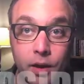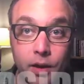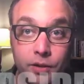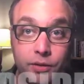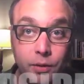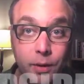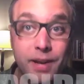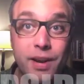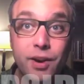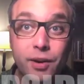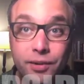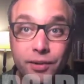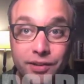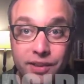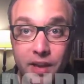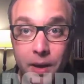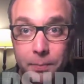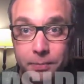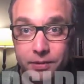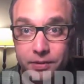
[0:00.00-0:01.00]
So here's
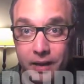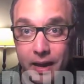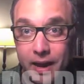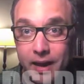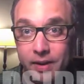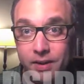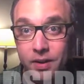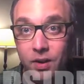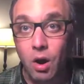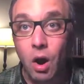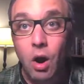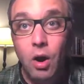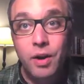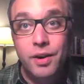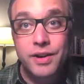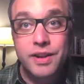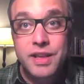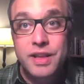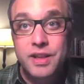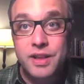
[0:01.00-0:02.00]
the upside.
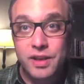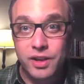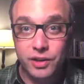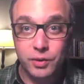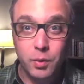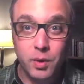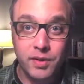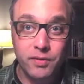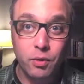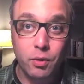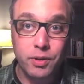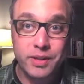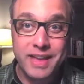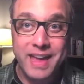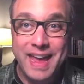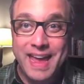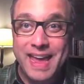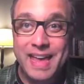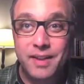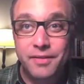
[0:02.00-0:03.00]
RD is one of only
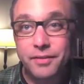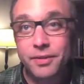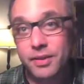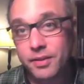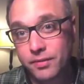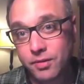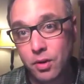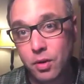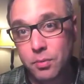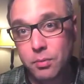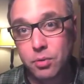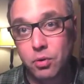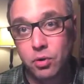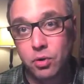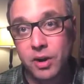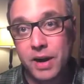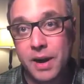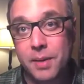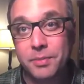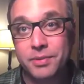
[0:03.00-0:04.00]
a handful of loan
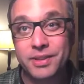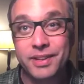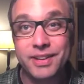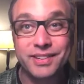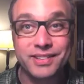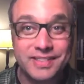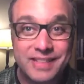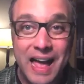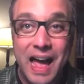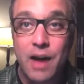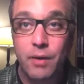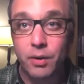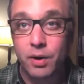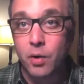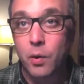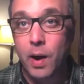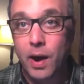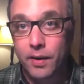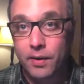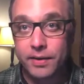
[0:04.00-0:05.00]
programs that does not
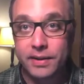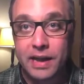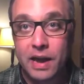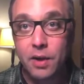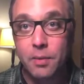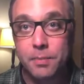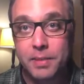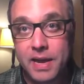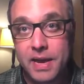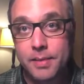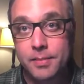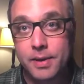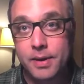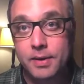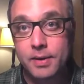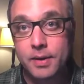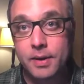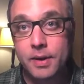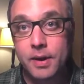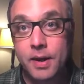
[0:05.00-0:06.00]
require a down
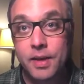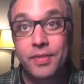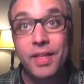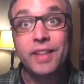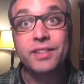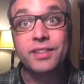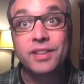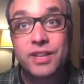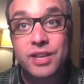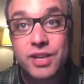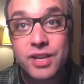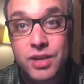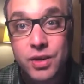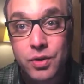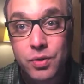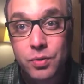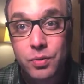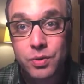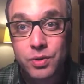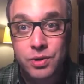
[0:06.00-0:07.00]
payment. That's
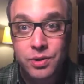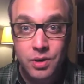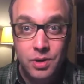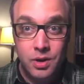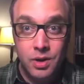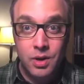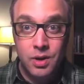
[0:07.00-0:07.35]
huge.